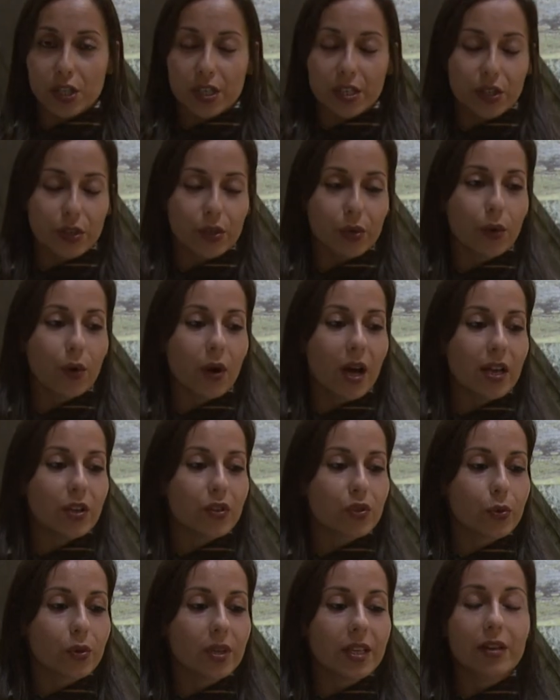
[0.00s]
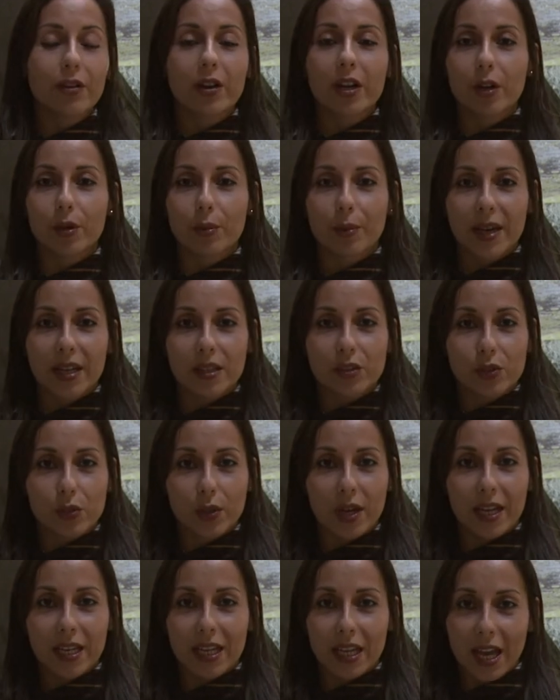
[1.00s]
So I truly recommend
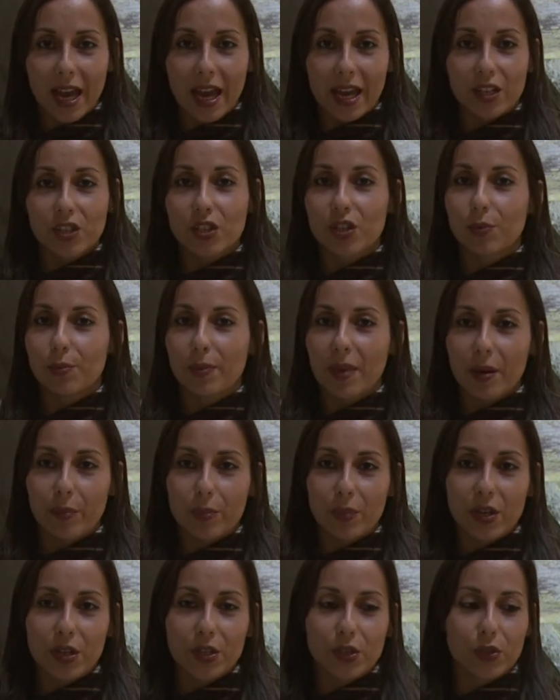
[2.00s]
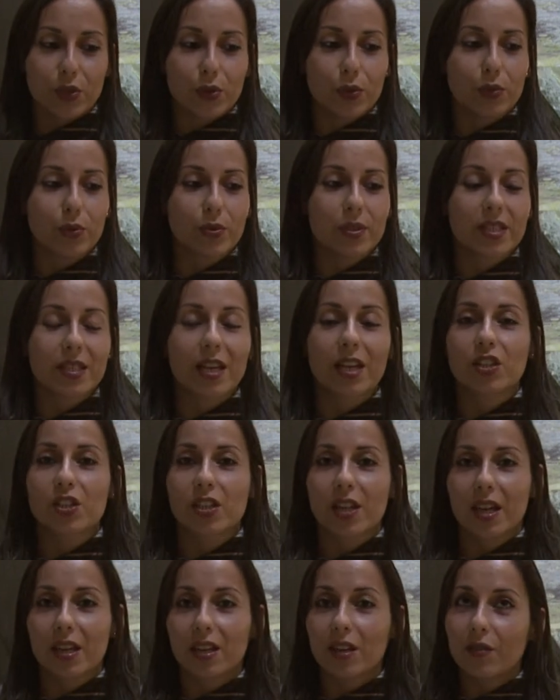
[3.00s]
to any action members to do
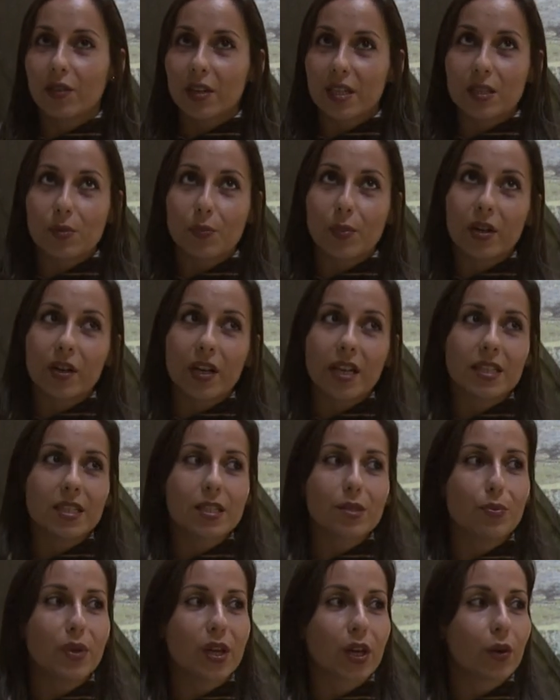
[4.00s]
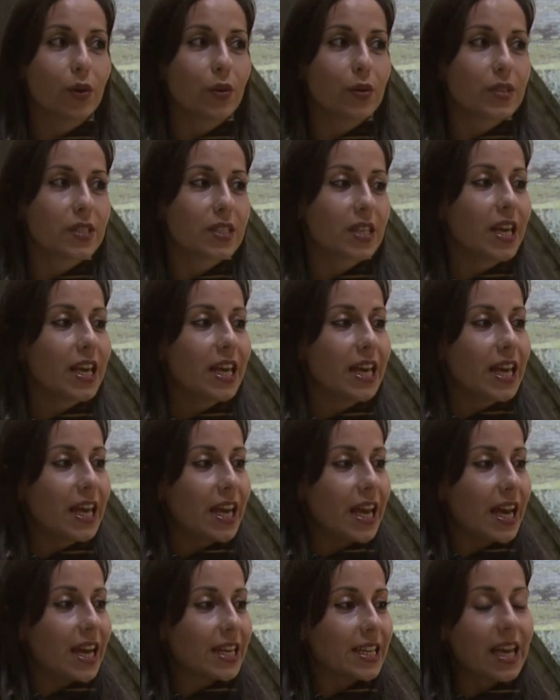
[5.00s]
such kind of experience because
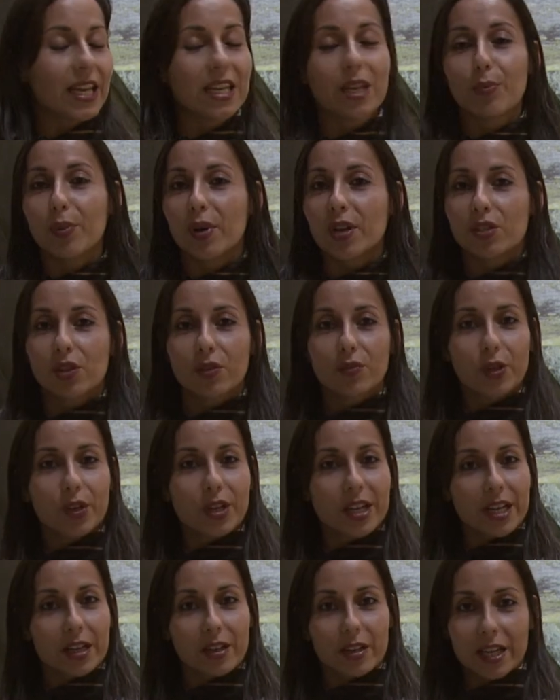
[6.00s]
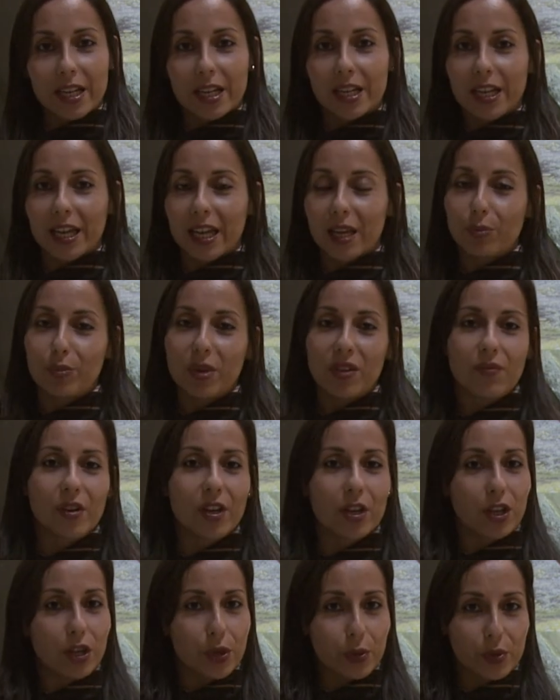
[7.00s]
at any point of your career it can be
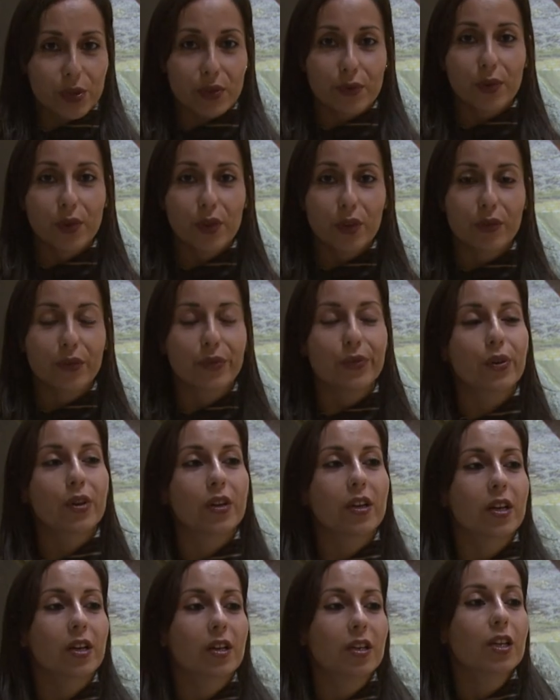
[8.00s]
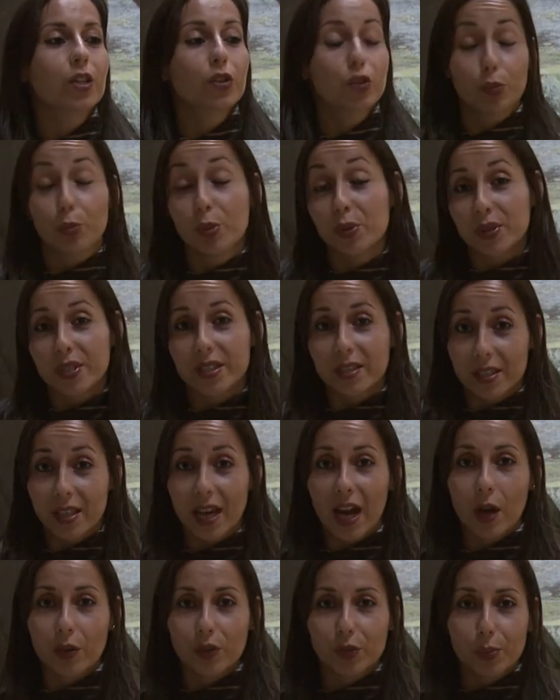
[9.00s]
very useful for to boost the
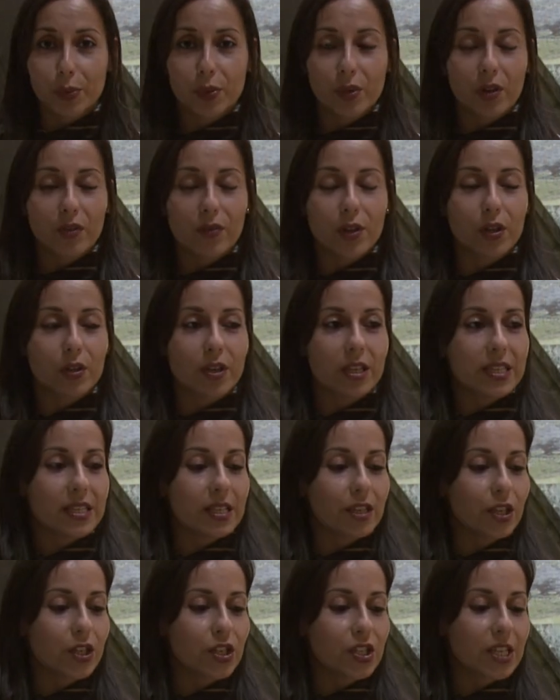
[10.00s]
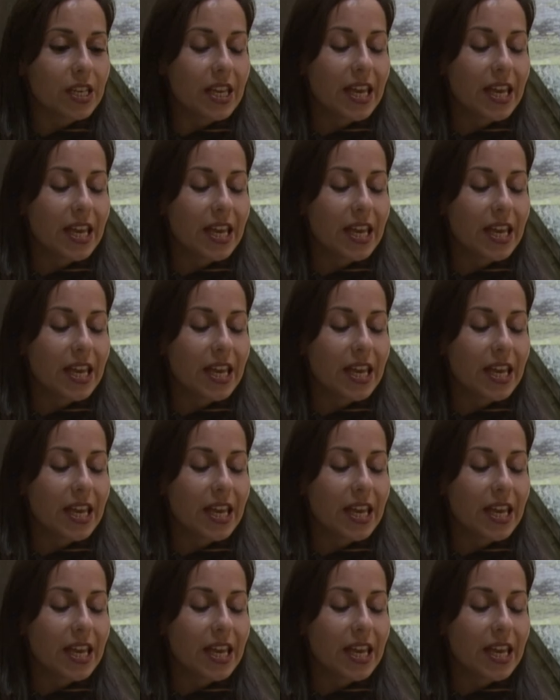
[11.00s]
output of your research.